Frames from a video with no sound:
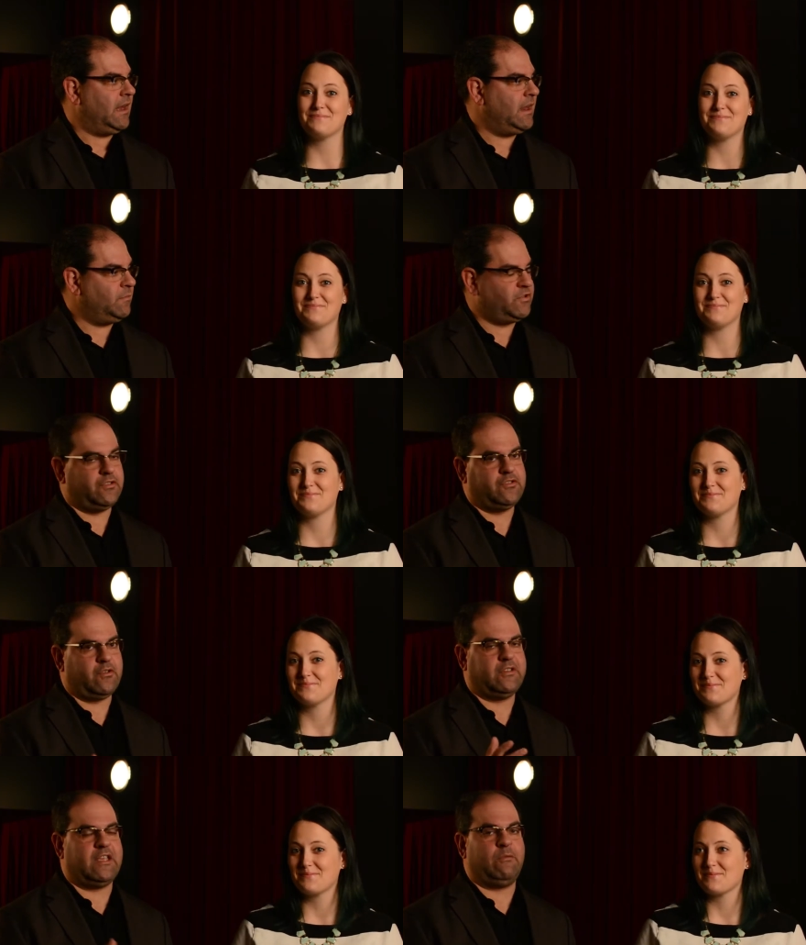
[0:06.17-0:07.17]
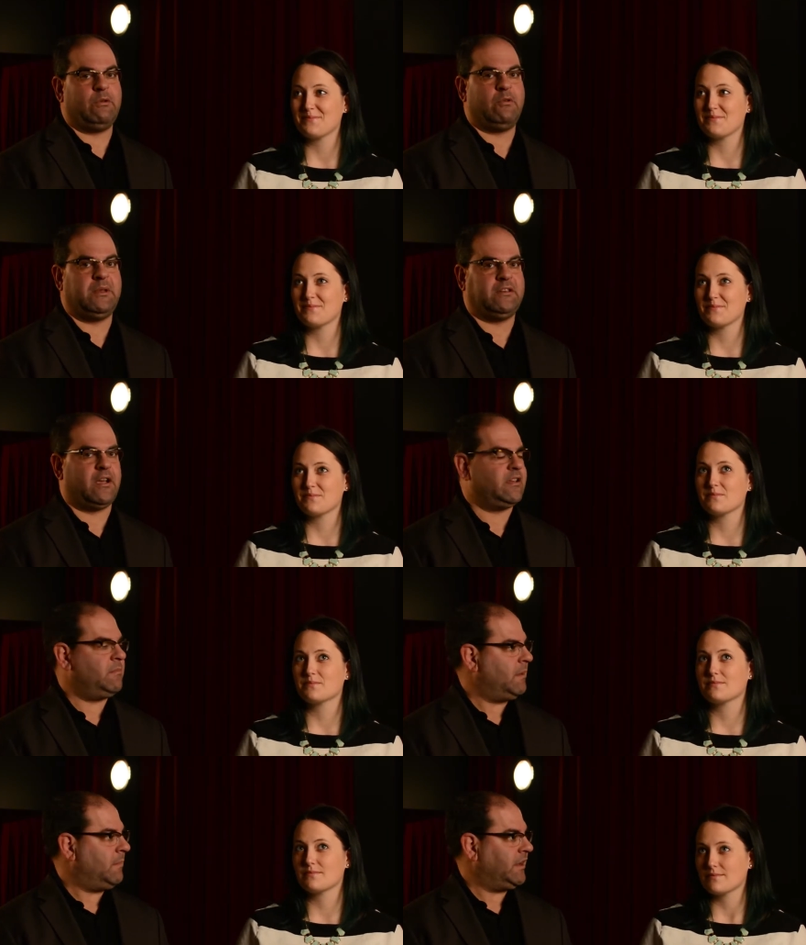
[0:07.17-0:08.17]
Speaker 1: And I am sure, Jordan, that we will be talking
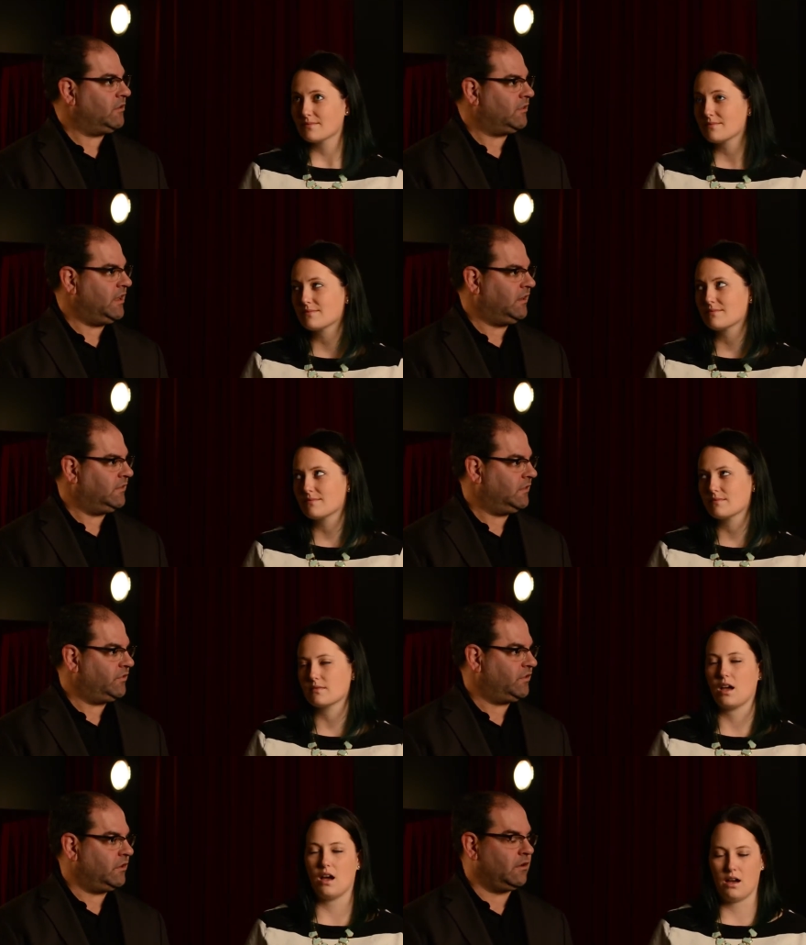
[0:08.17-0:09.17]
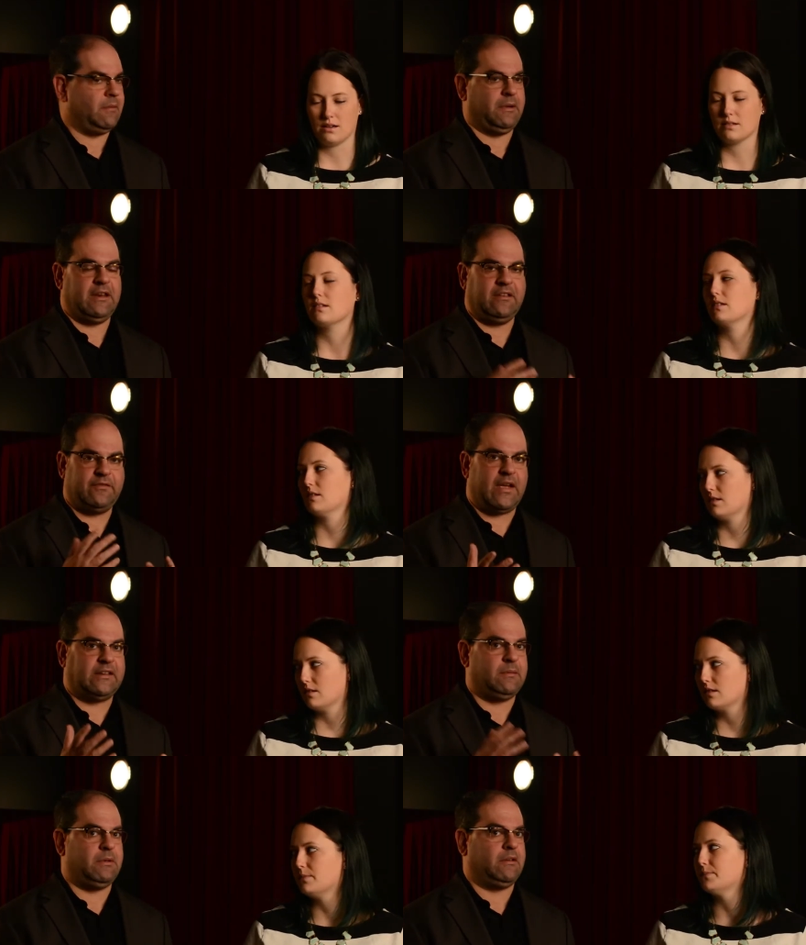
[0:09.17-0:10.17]
about Michael Keaton this year. Oh. I mean, he's
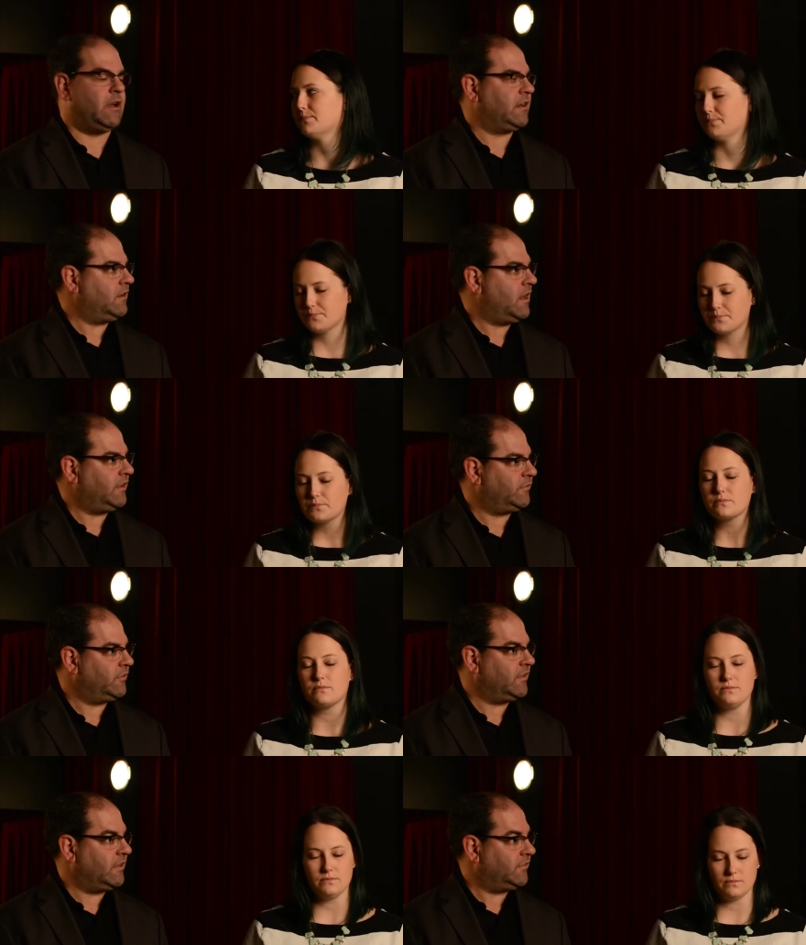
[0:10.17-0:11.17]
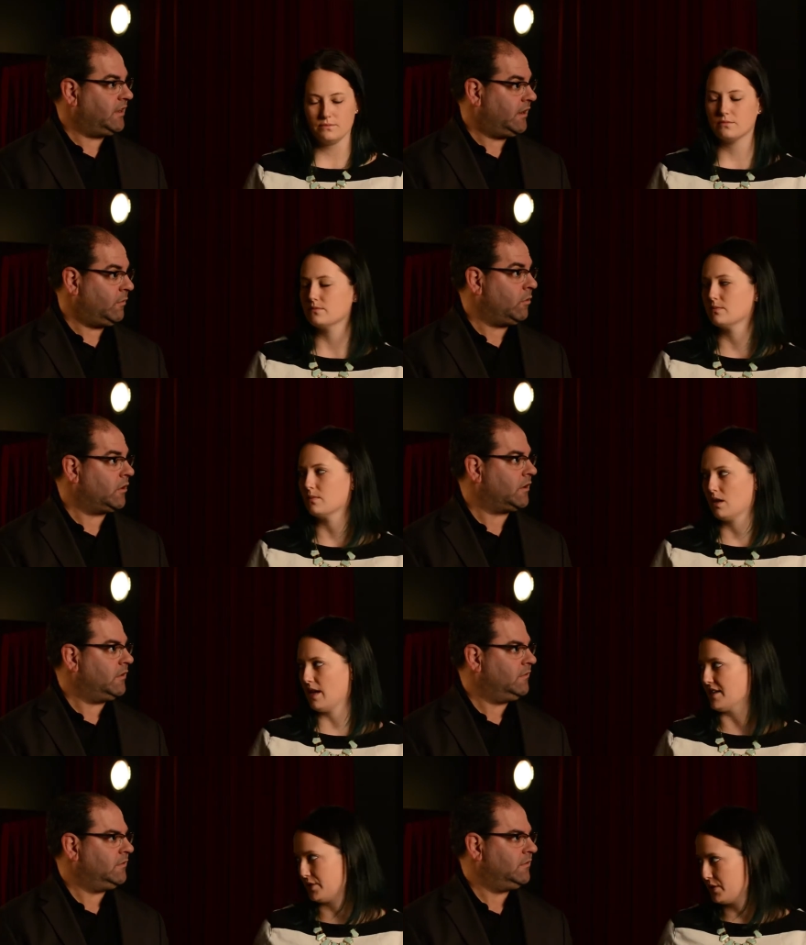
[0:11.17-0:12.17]
finally being recognized for his outstanding work.
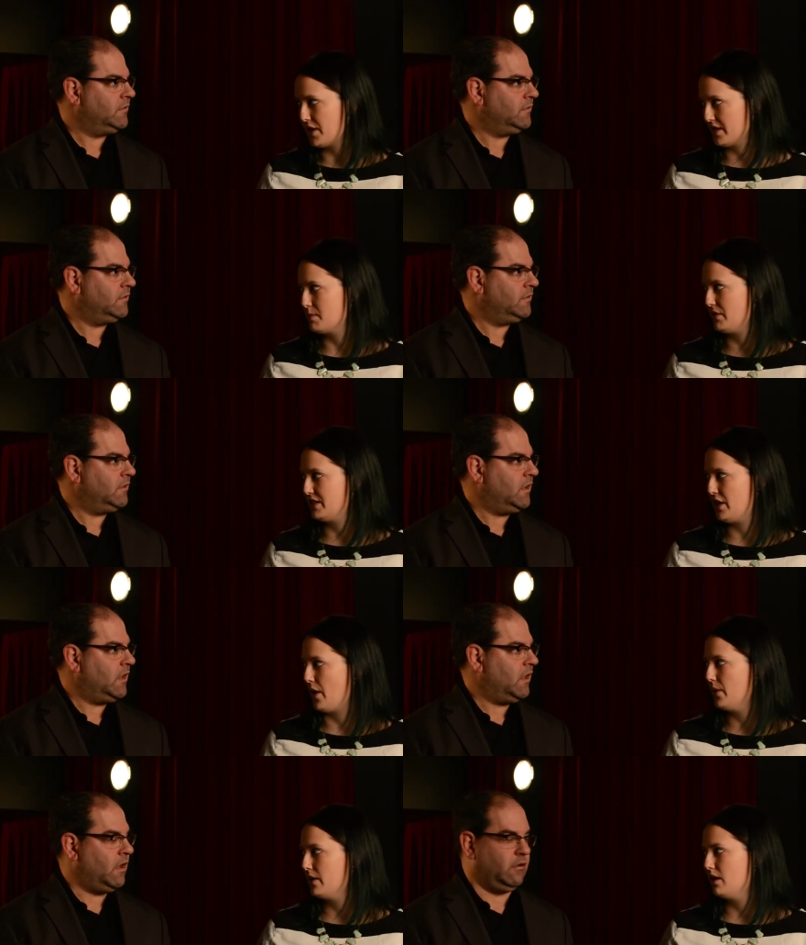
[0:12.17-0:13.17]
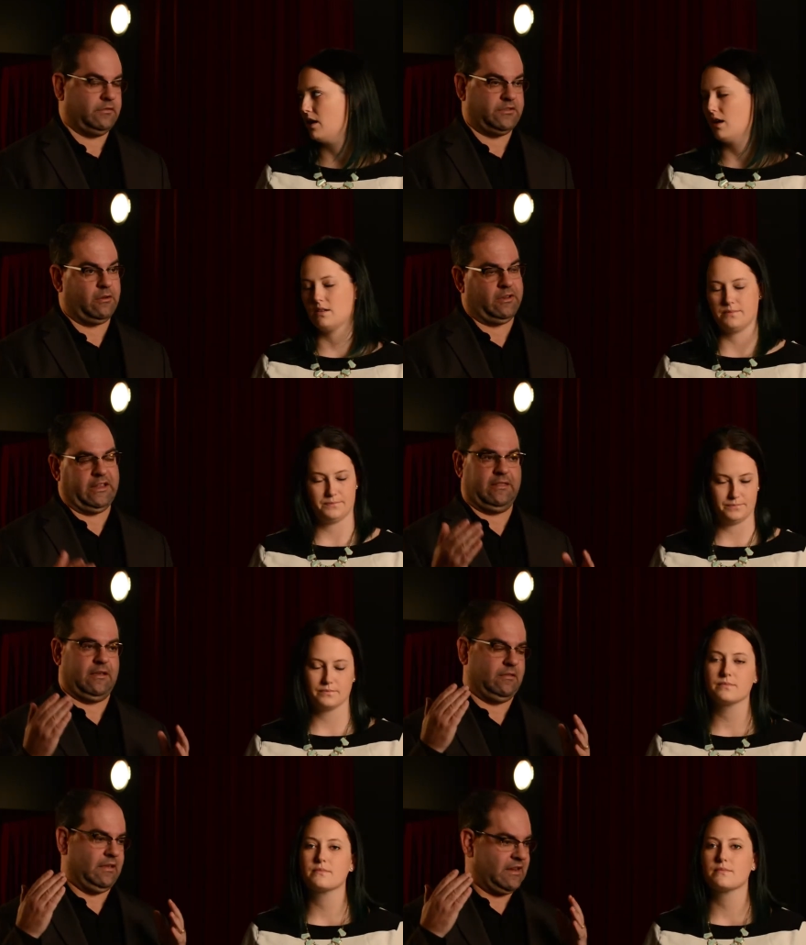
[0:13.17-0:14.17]
Speaker 2: Yeah, so you saw his movie too. Oh,
Speaker 1: totally.
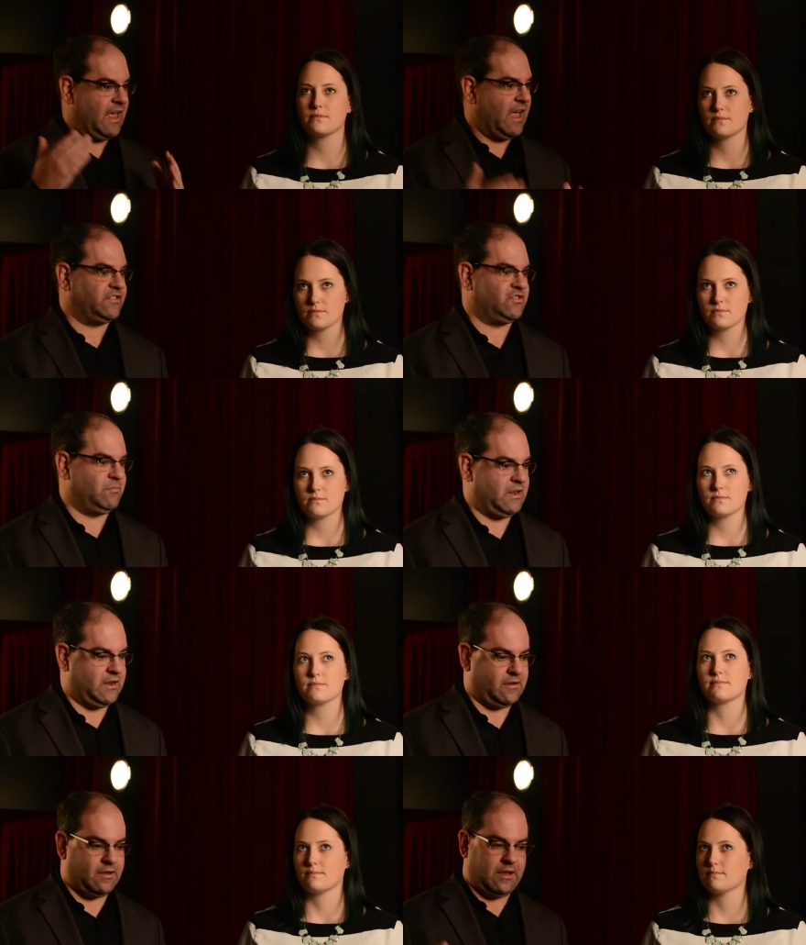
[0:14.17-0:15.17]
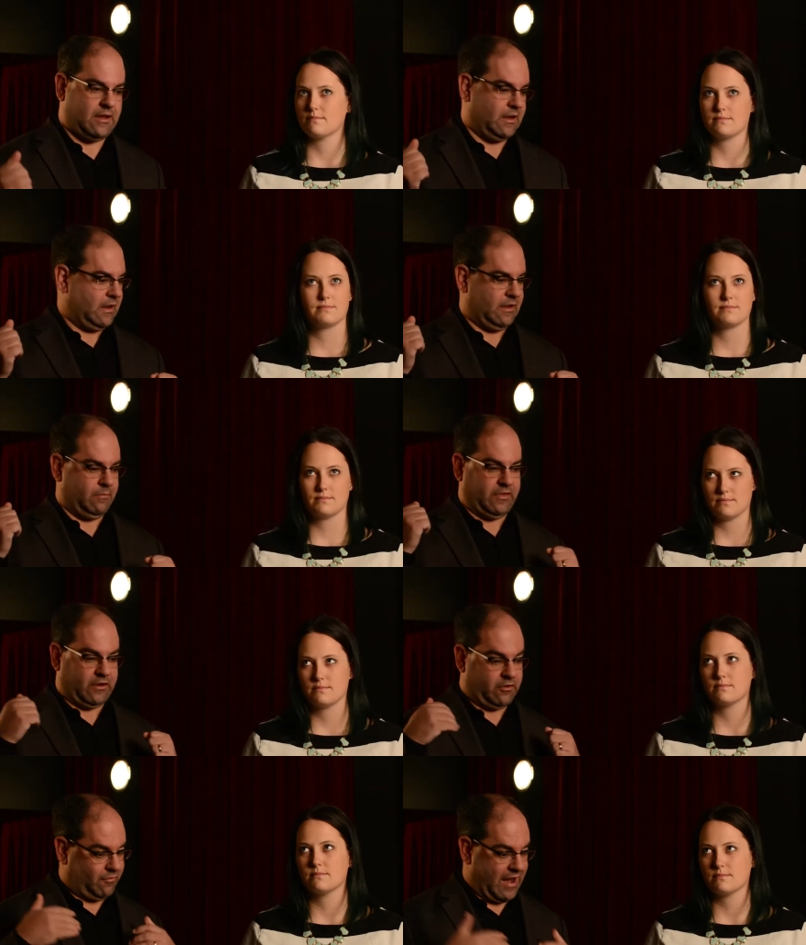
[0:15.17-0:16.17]
The the costuming, um,
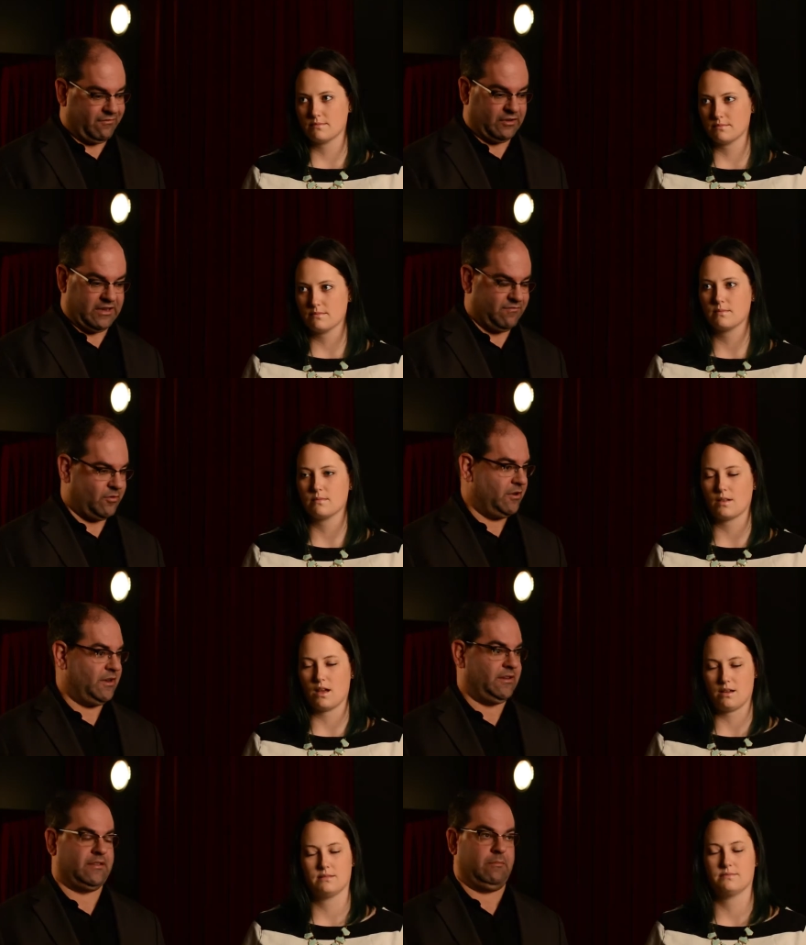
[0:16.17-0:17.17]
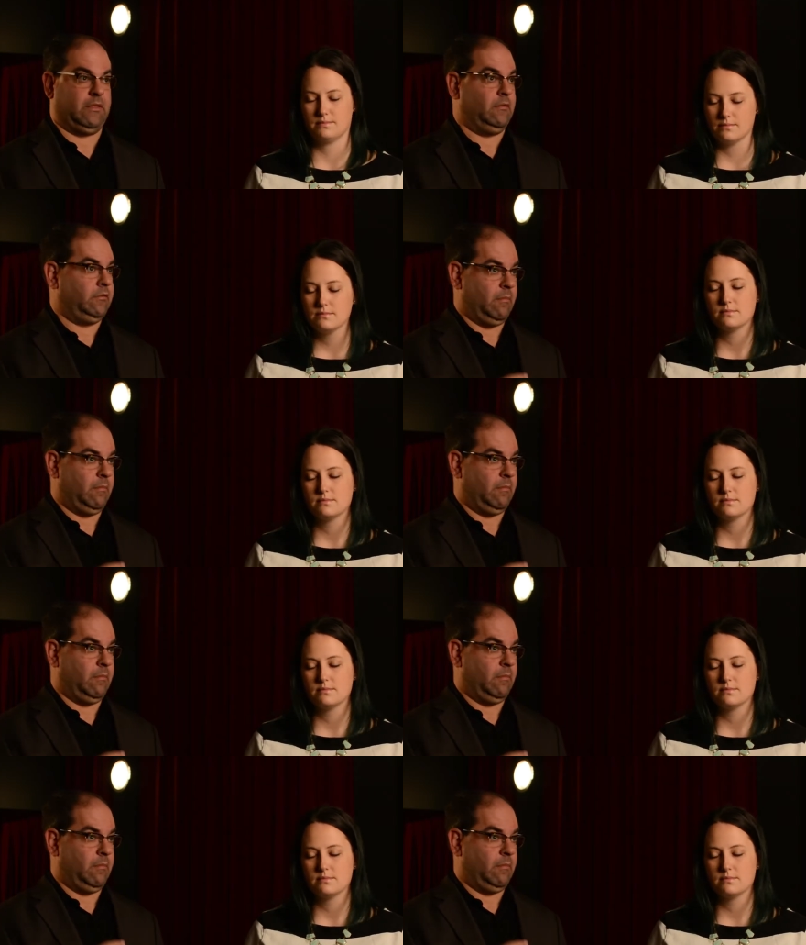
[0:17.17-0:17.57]
the gravelly voice, I mean, the